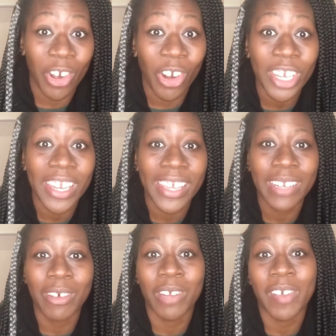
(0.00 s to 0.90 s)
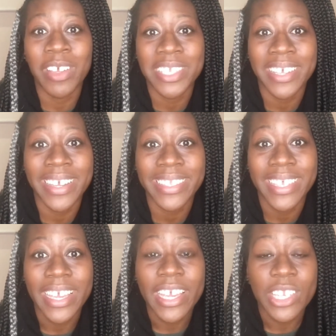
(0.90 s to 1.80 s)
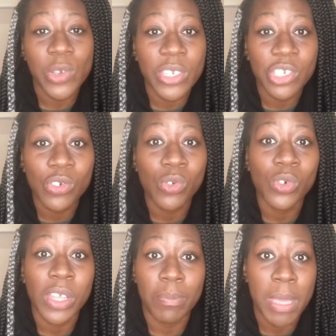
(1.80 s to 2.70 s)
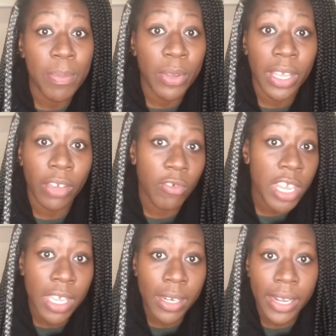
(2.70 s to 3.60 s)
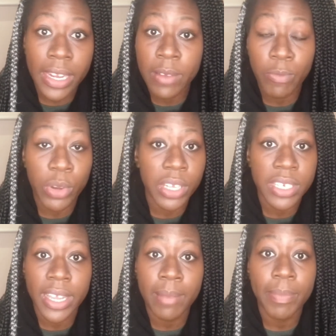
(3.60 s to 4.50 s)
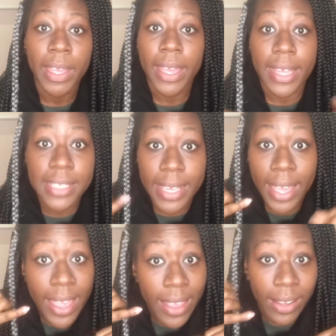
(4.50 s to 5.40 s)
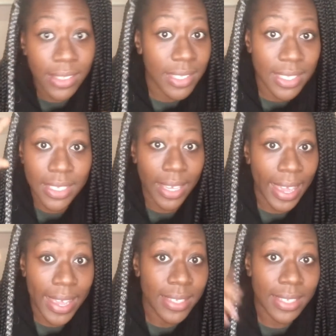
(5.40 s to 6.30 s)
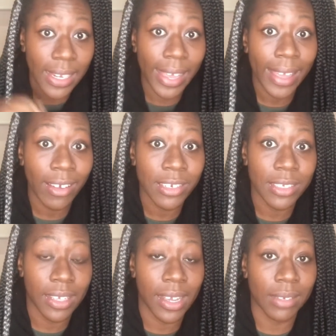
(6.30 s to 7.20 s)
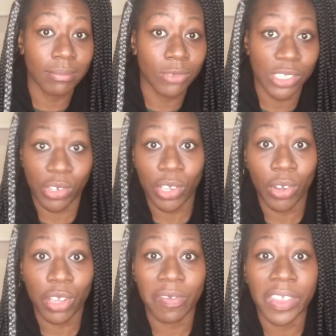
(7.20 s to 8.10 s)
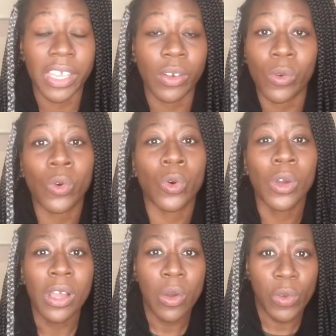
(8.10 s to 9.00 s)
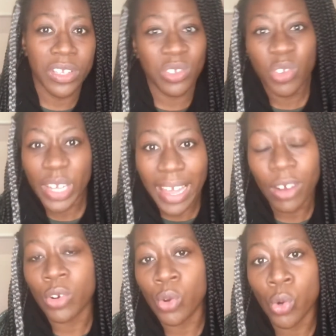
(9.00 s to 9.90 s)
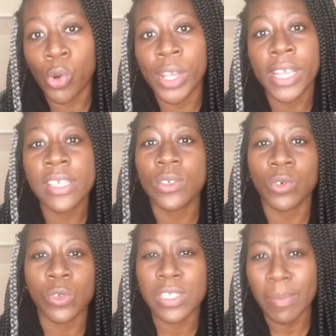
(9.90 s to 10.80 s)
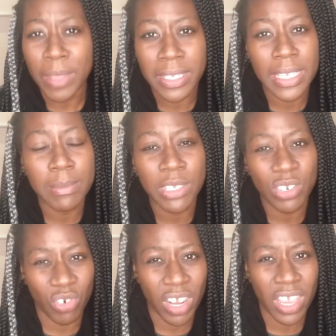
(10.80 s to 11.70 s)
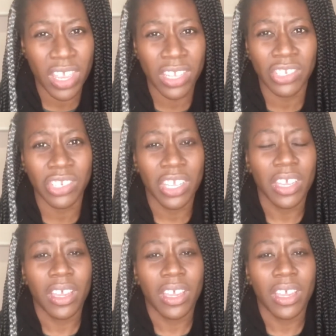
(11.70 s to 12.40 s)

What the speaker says: hotline at one of our sites to ensure that people can ring in at any point in time and say, hey, I can see a hazy cloud, what's going on over there? Or we just heard a loud noise, or something seems strange.